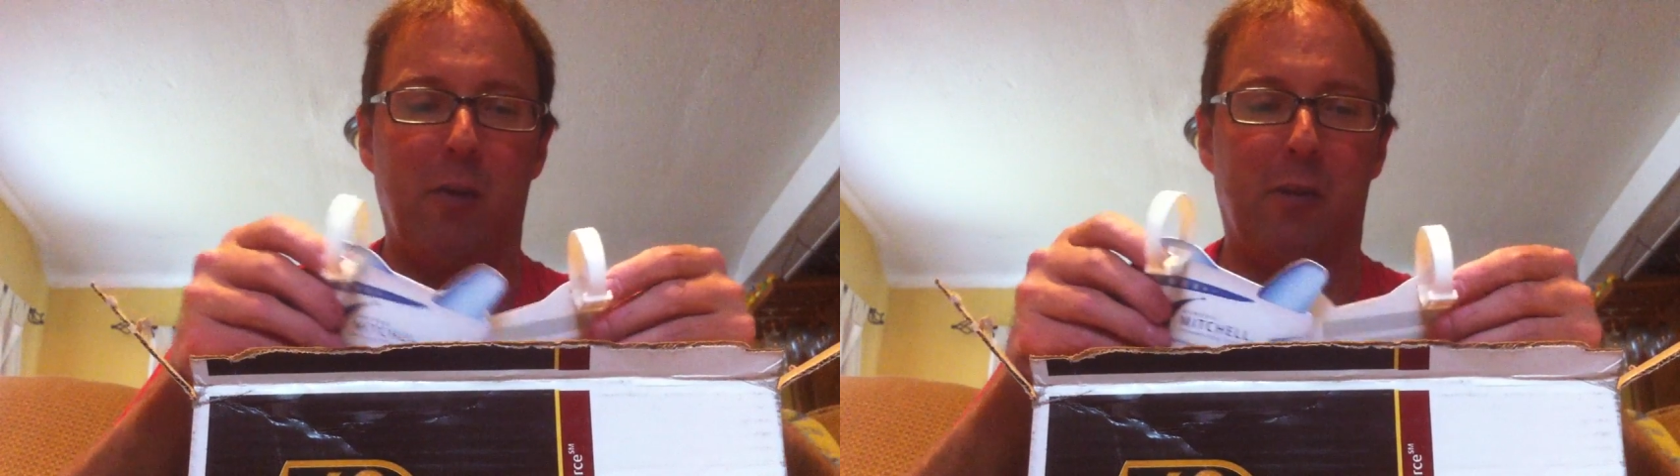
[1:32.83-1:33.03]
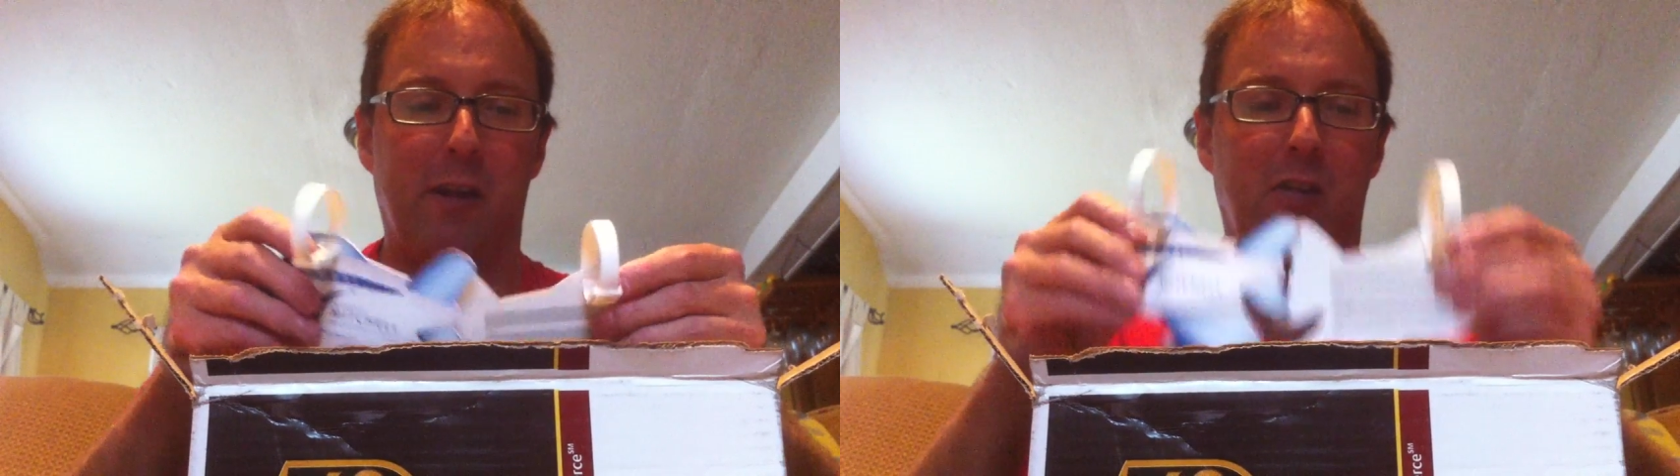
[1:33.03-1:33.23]

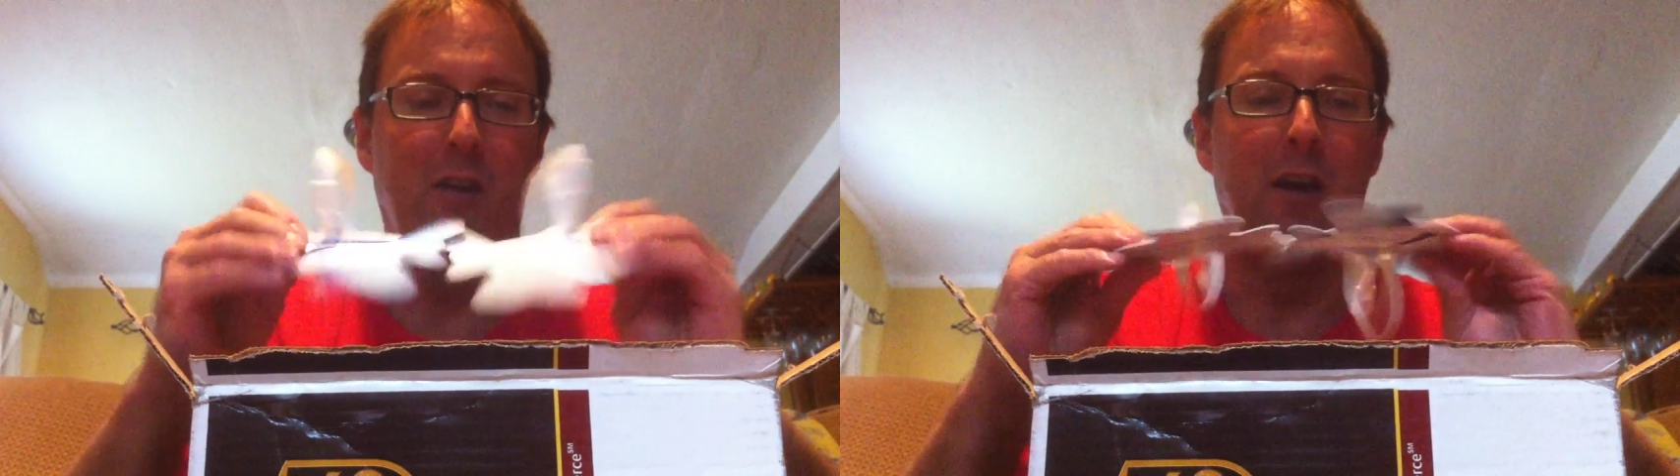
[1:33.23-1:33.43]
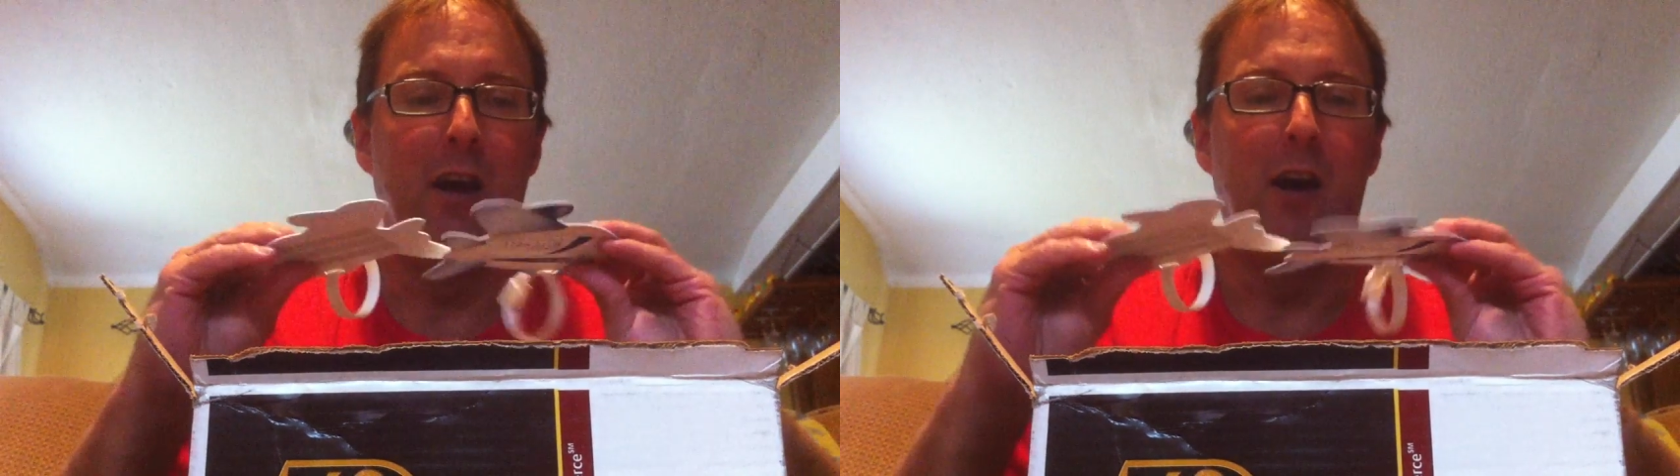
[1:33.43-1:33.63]

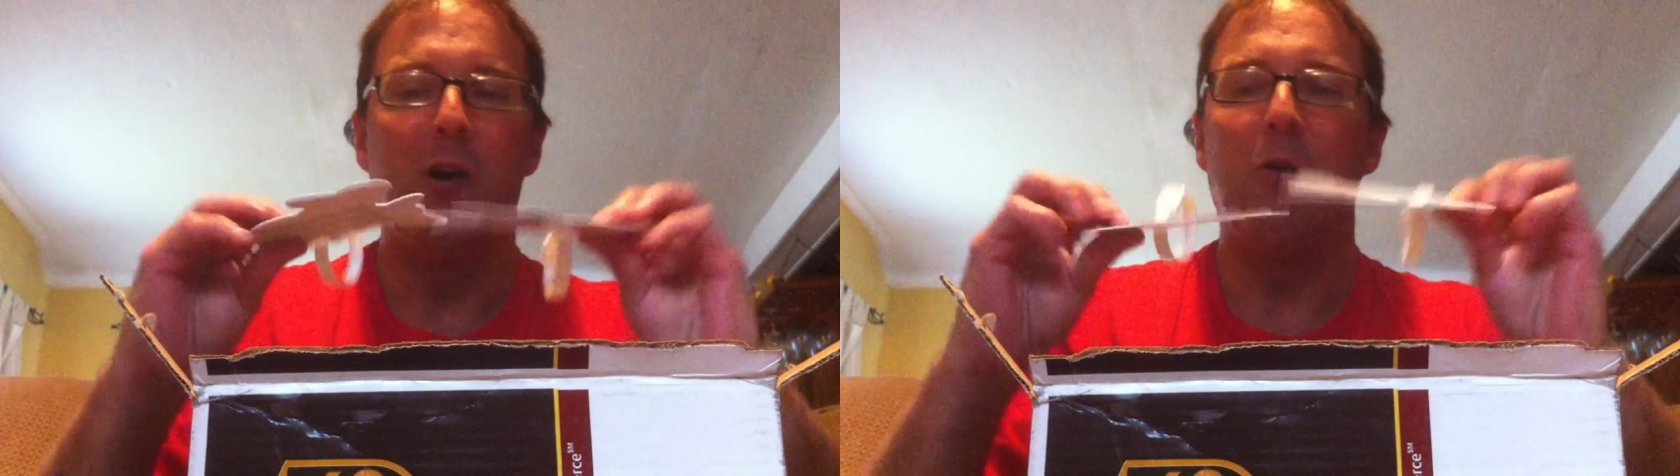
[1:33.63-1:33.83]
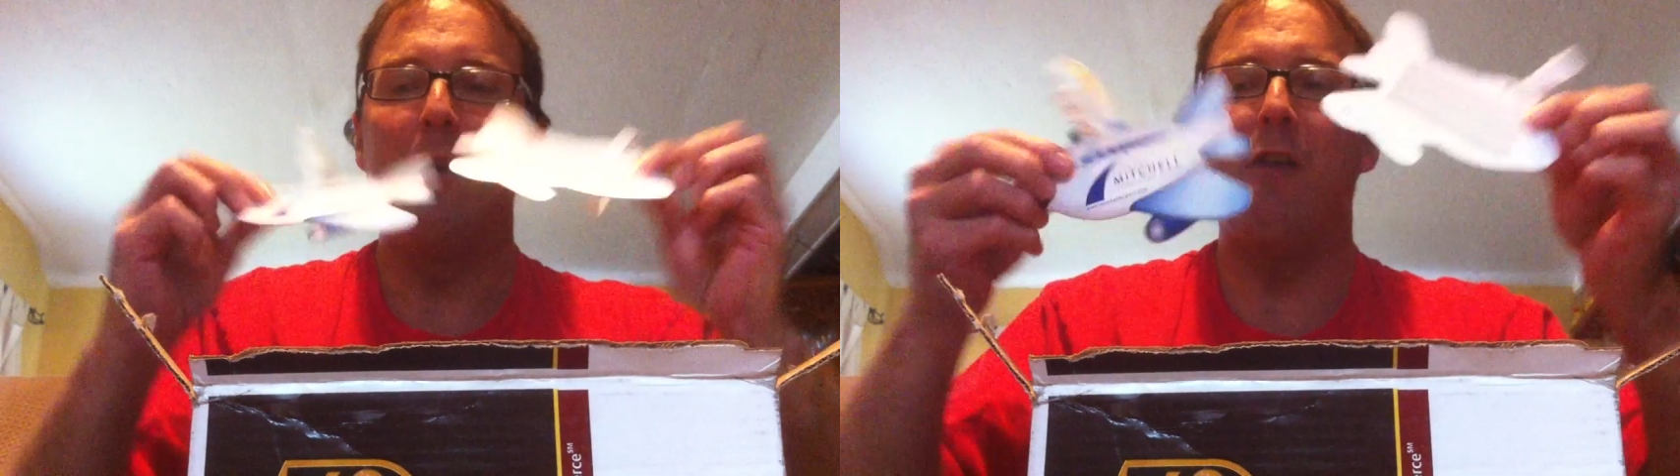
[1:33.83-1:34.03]
airplanes.
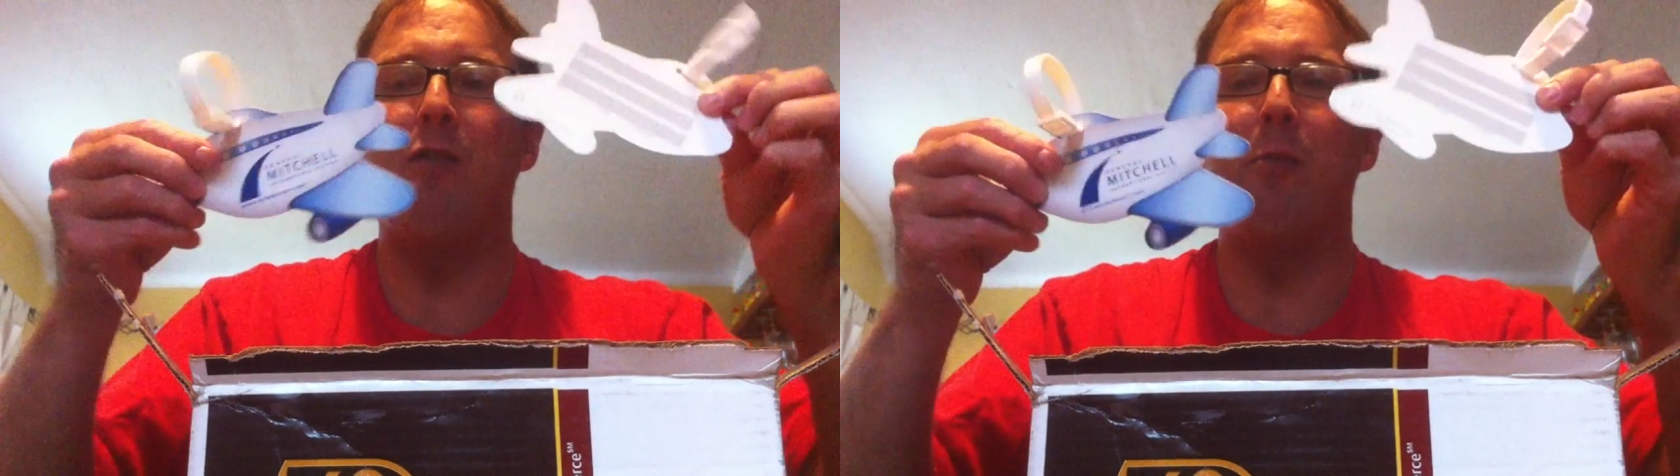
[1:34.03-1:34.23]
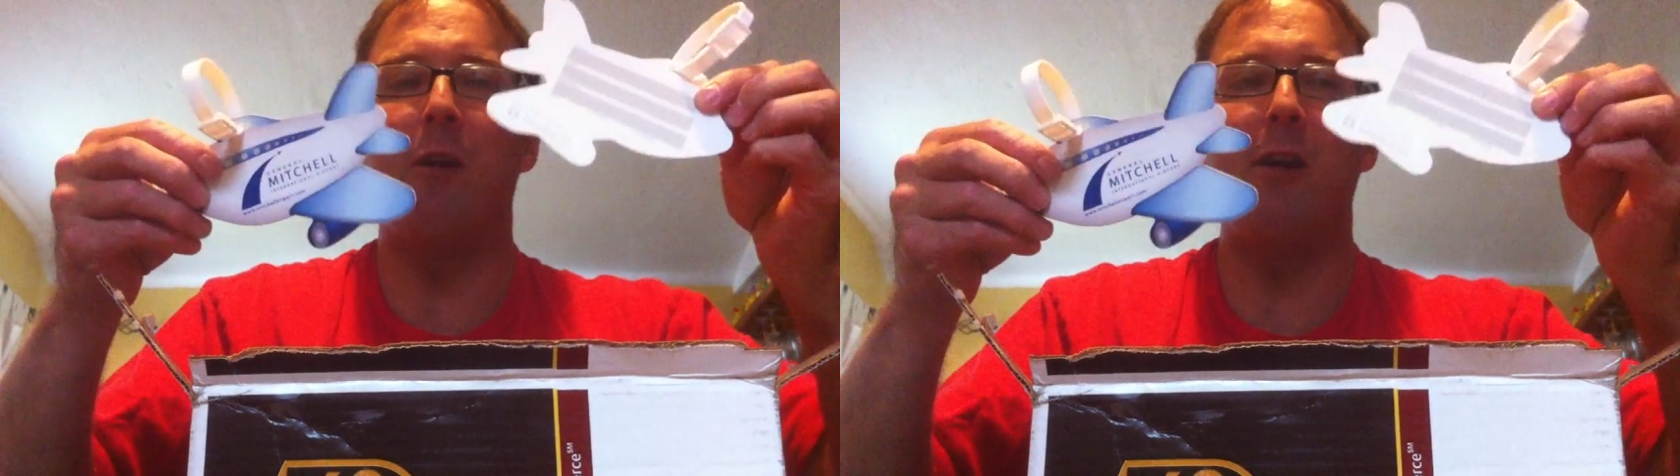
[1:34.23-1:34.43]
We
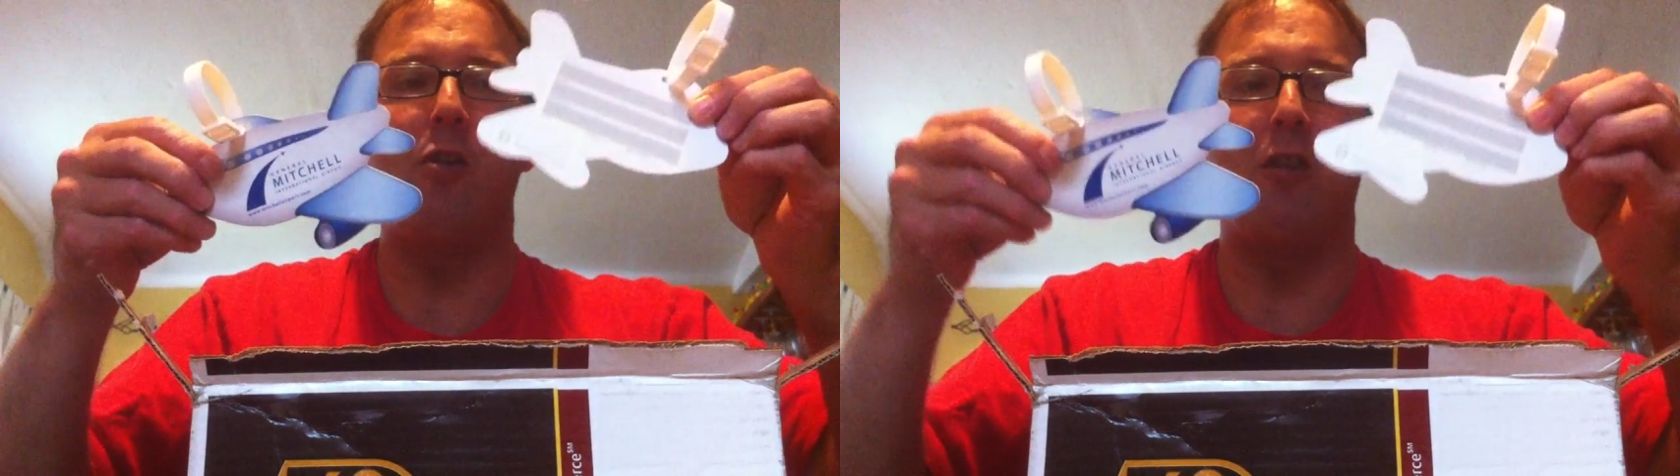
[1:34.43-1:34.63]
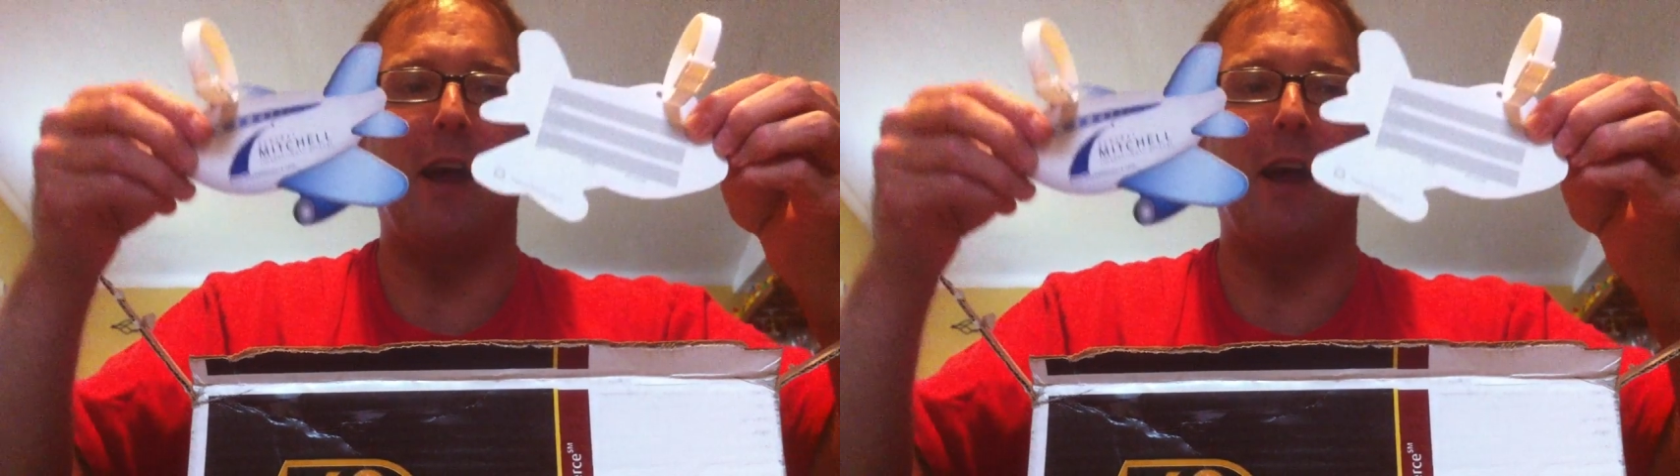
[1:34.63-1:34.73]
have some luggage